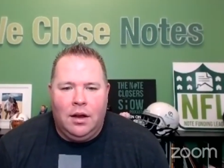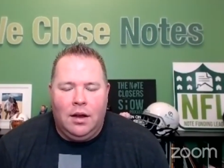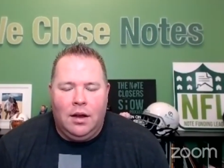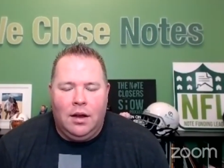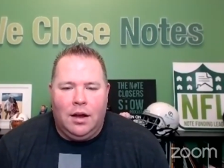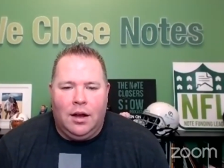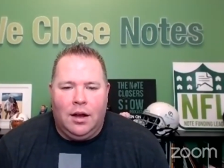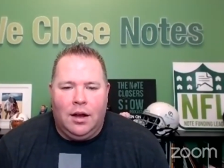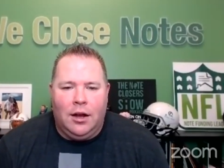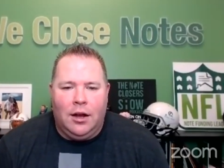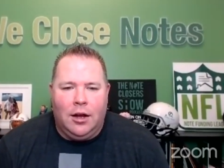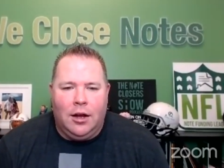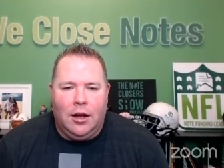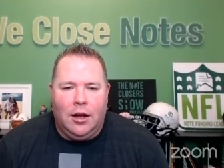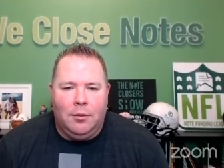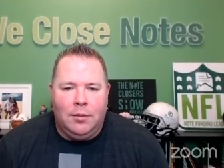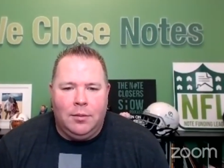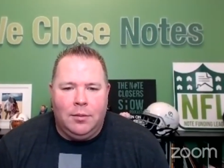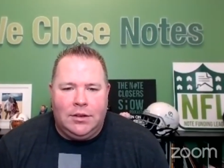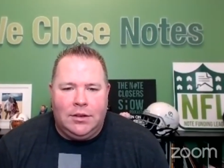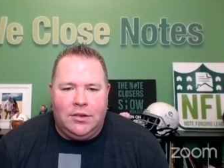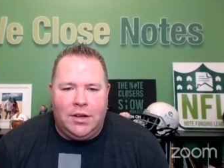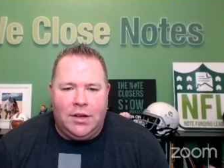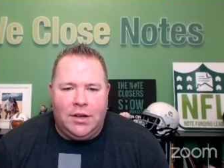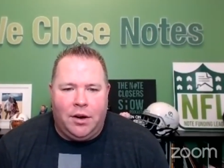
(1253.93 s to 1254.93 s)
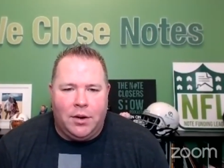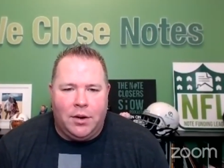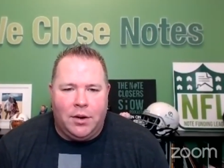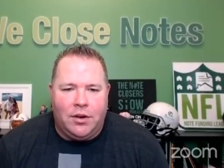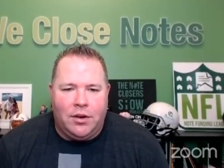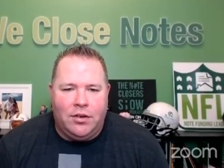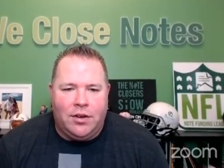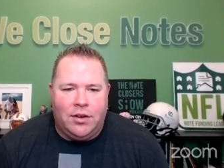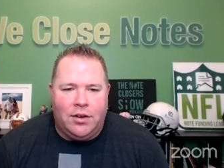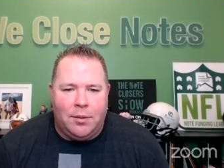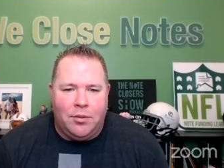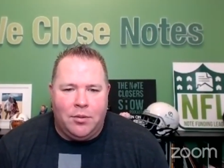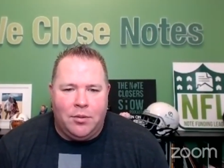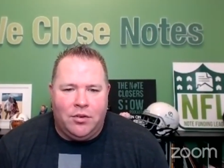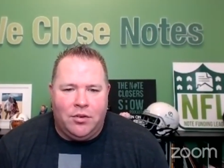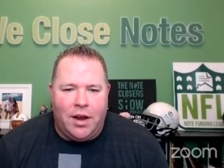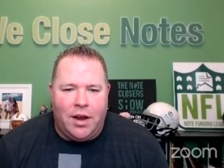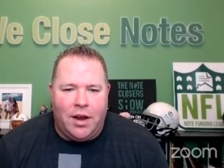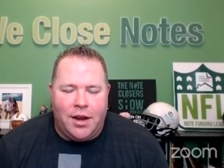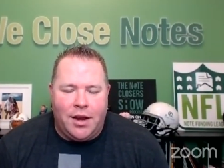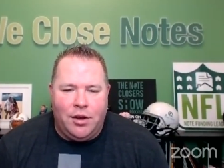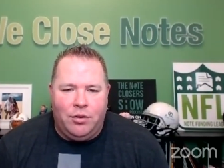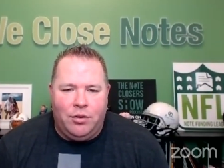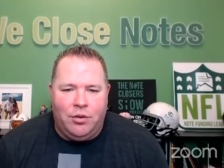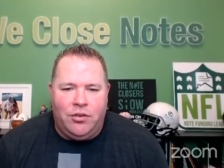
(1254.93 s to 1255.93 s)
um, let's see here. What does Tim
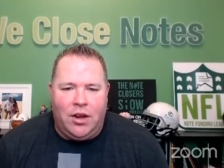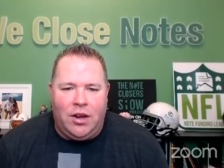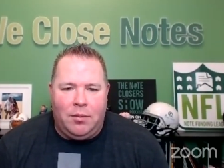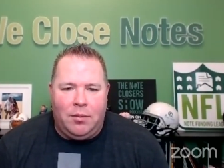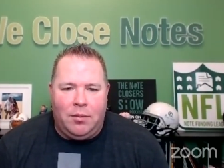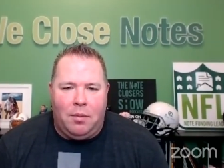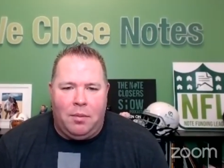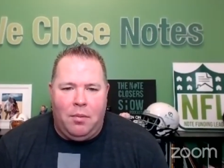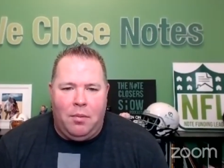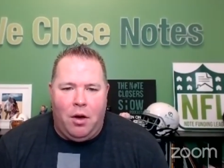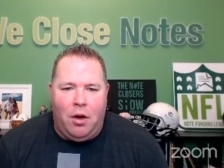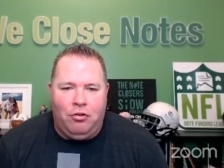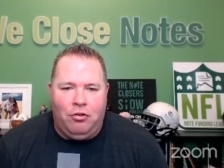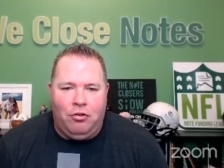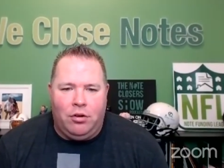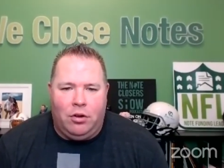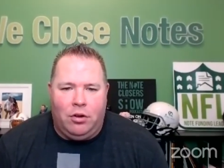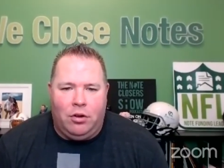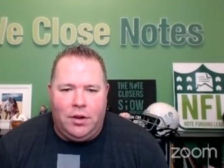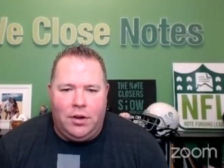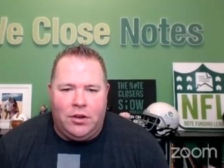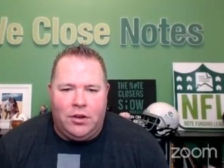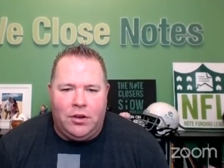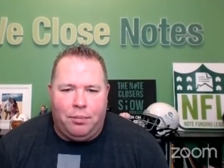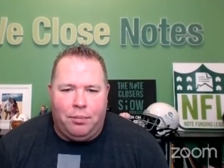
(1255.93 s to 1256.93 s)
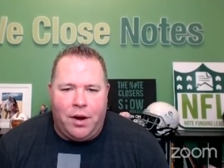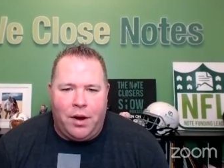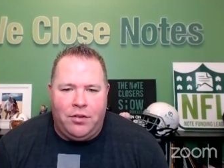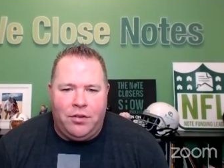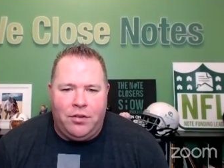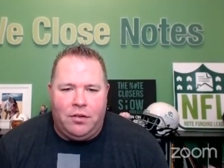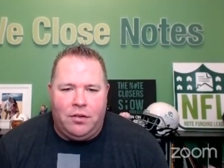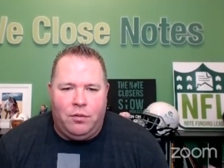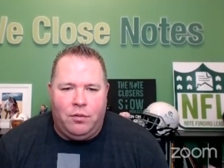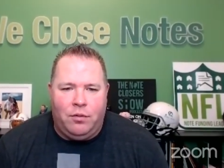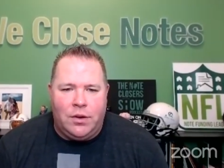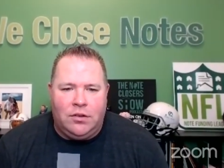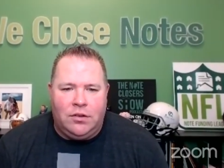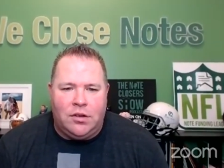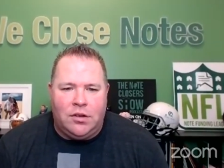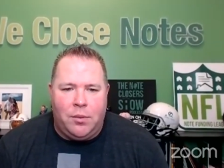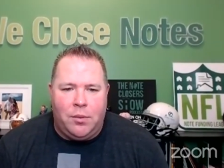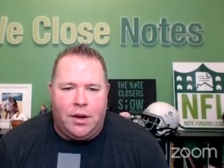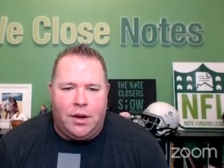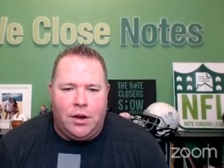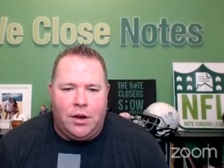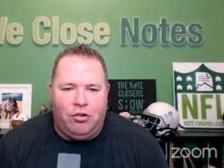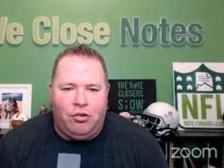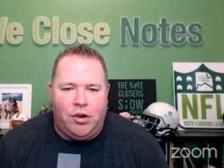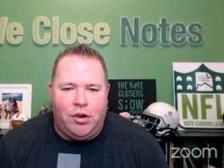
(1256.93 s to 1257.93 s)
say? You seem emotional. It's impressive when
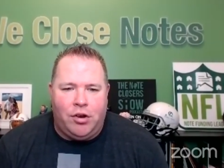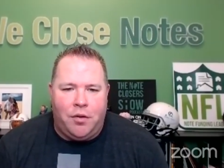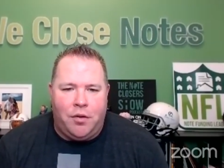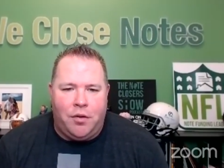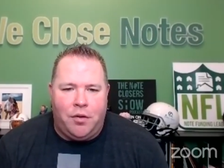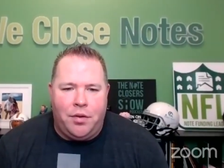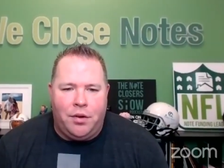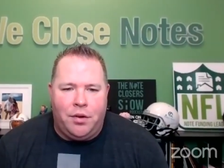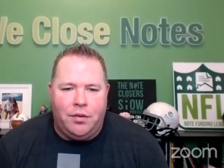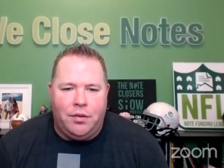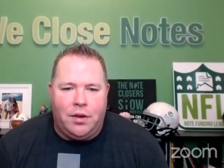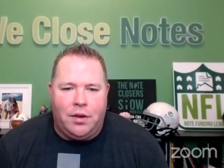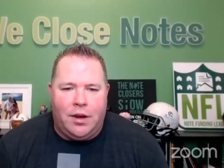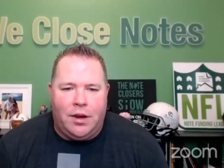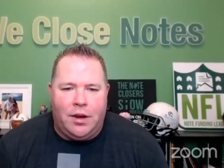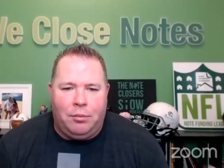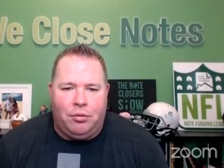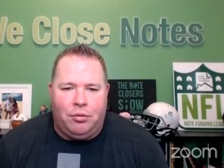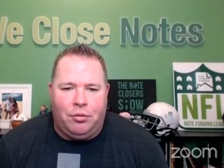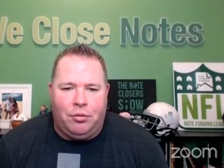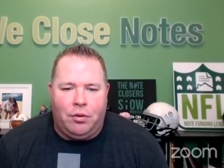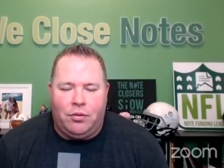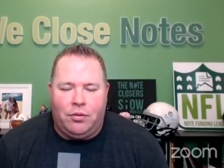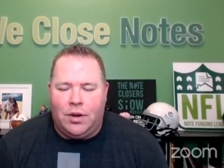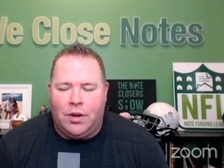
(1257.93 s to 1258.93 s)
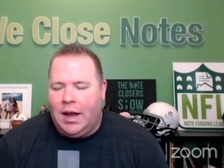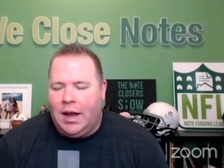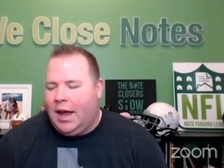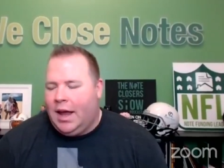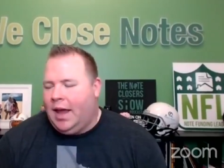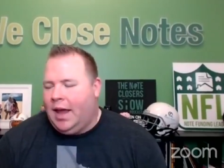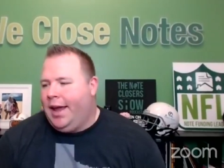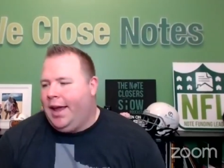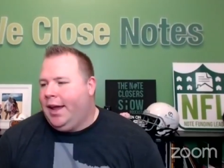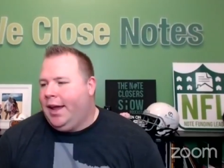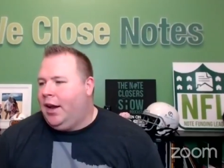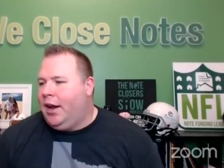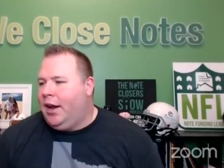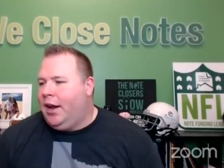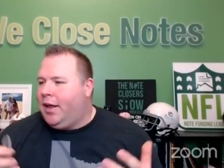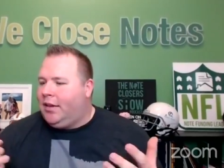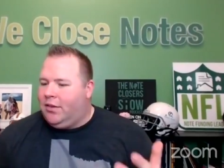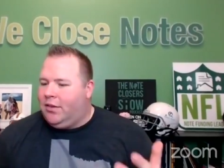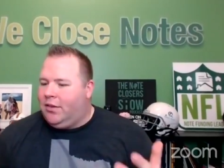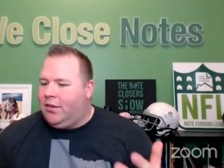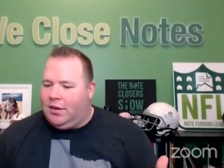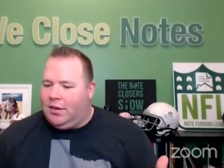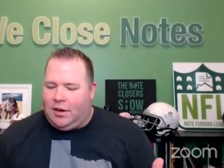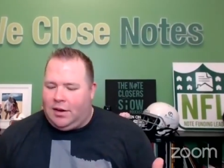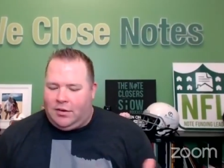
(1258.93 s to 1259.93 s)
someone can share the, the deep truths. You know,
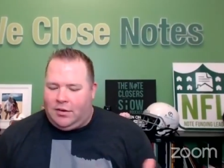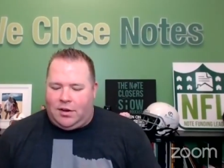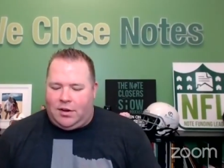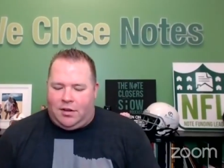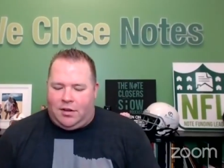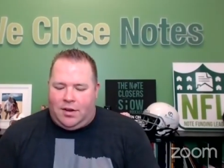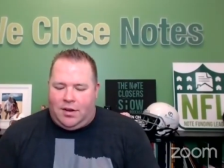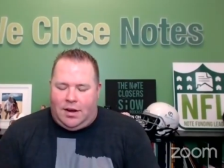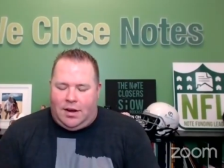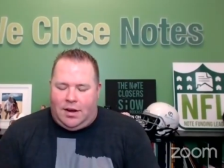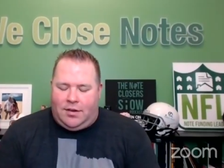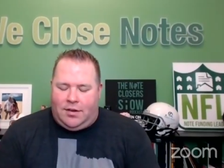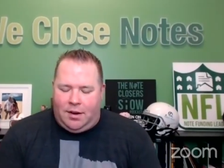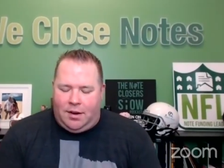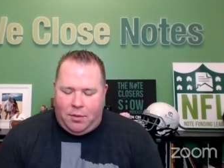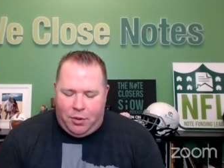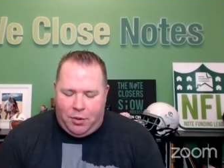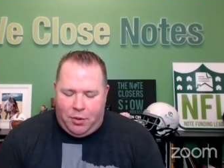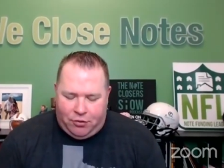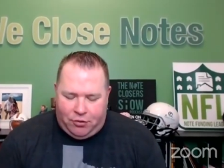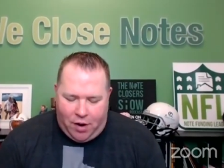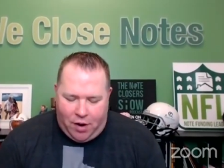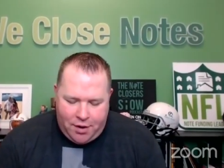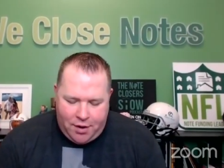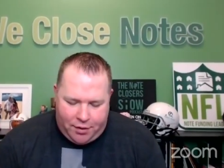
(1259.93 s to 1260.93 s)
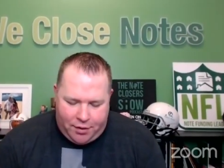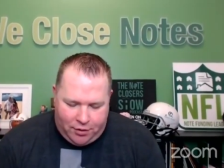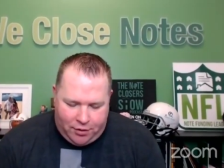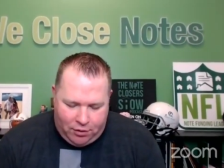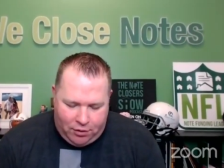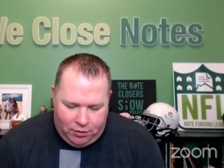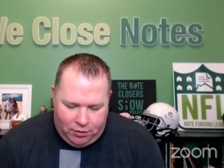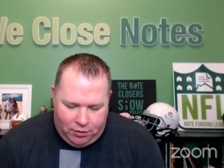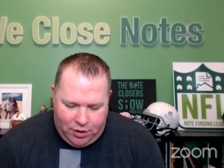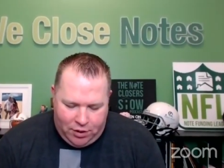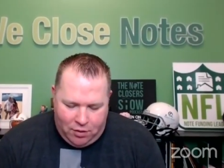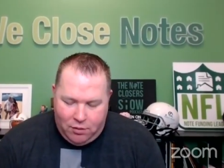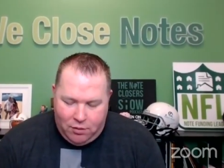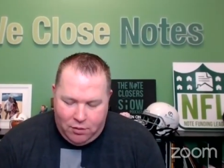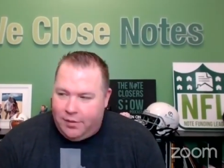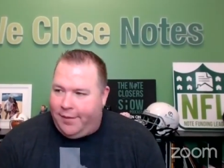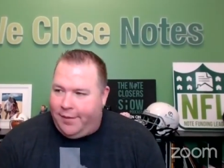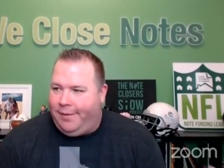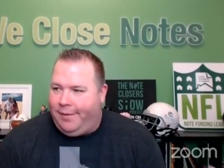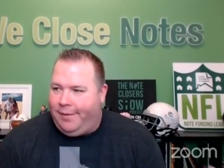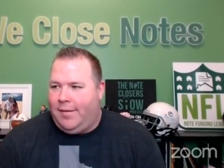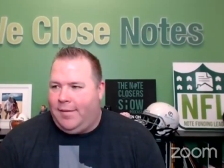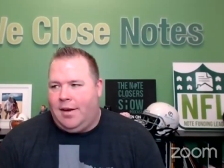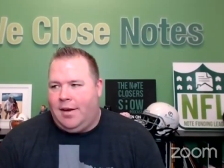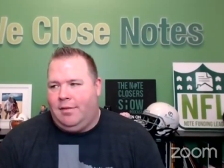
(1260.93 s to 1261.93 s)
that's that's the thing, Tim. That we try to do. You know,
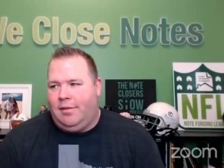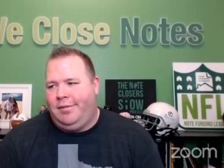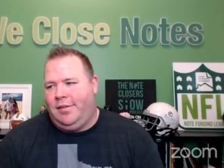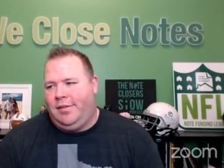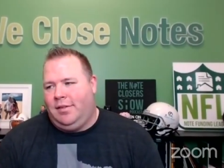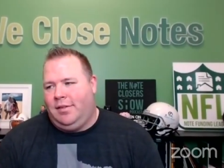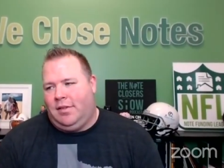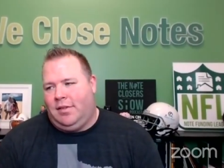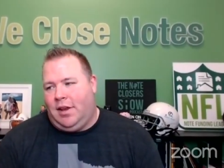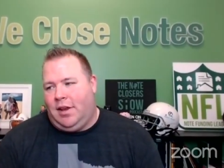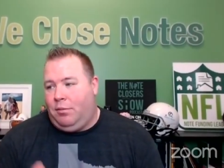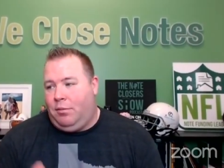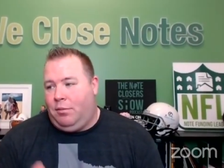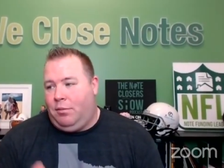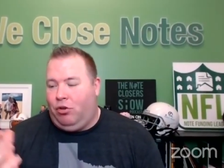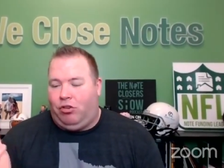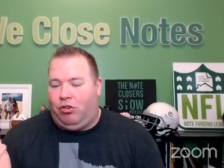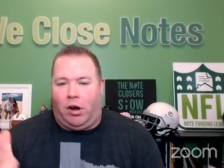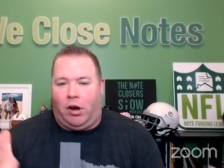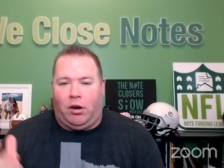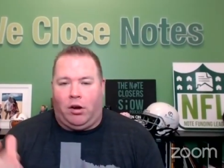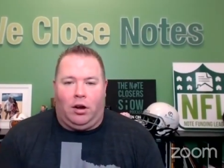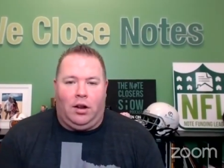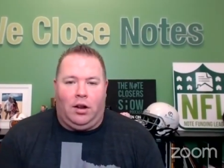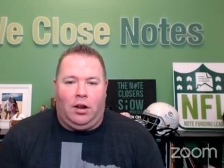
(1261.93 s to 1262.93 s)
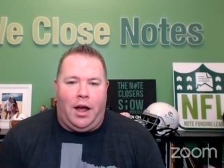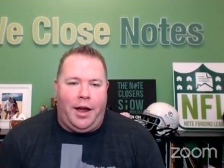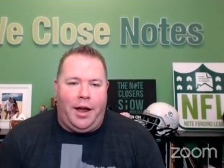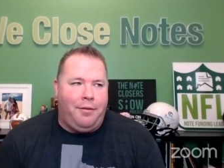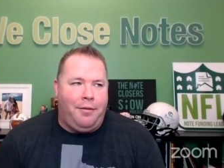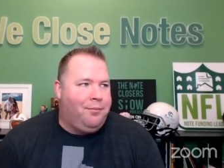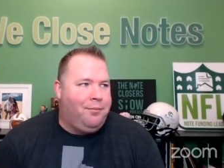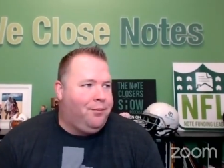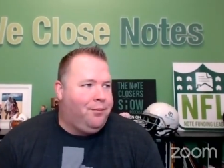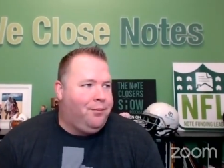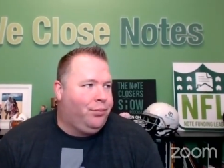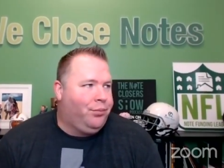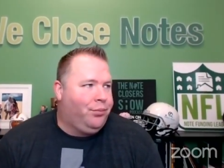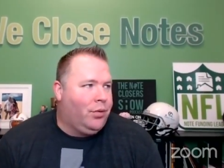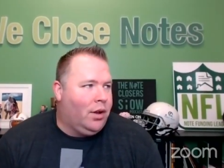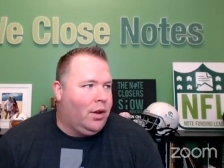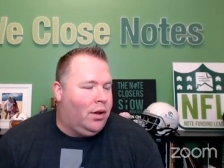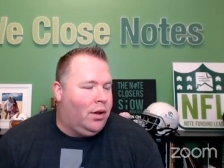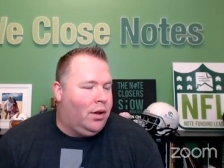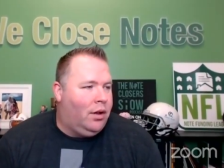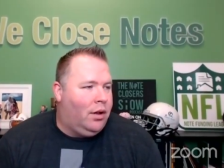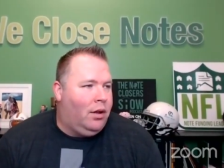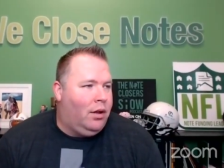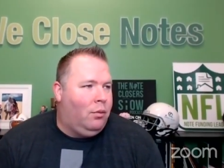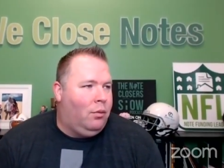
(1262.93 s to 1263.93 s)
and Tim, you shared a lot
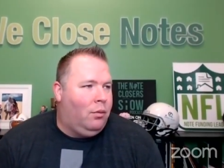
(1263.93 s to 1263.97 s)
uh,